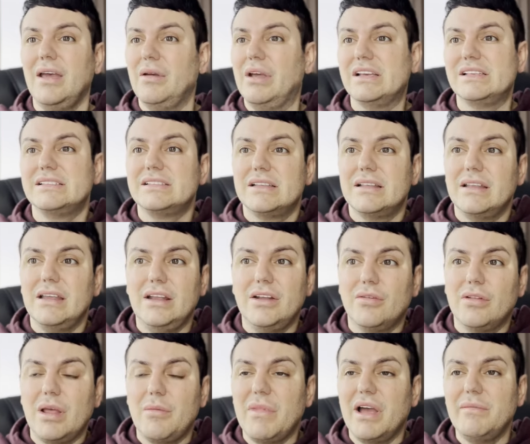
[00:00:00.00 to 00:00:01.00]
because you
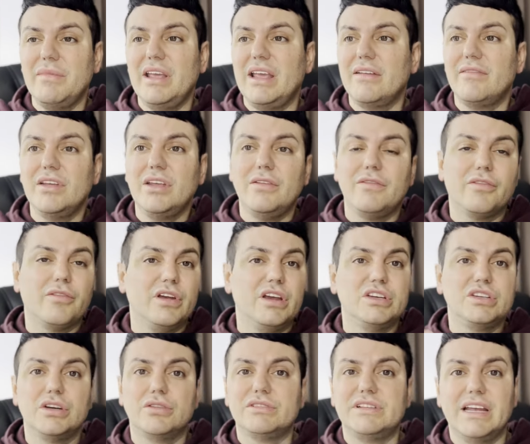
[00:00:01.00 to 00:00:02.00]
know they might be giving you free
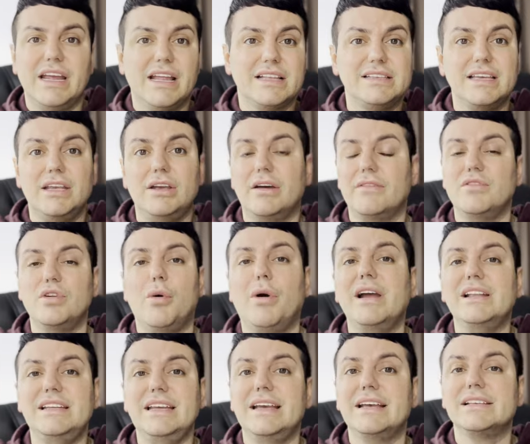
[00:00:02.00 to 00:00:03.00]
show tickets that you have no
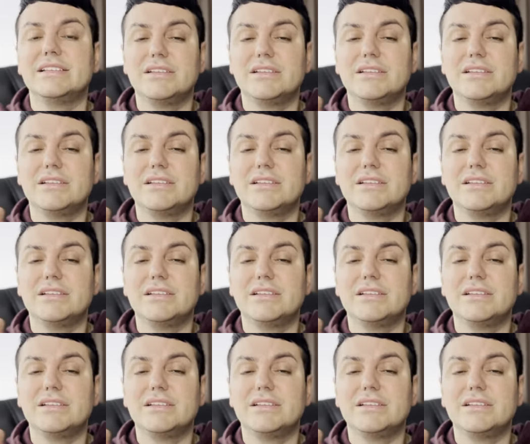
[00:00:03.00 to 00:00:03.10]
idea.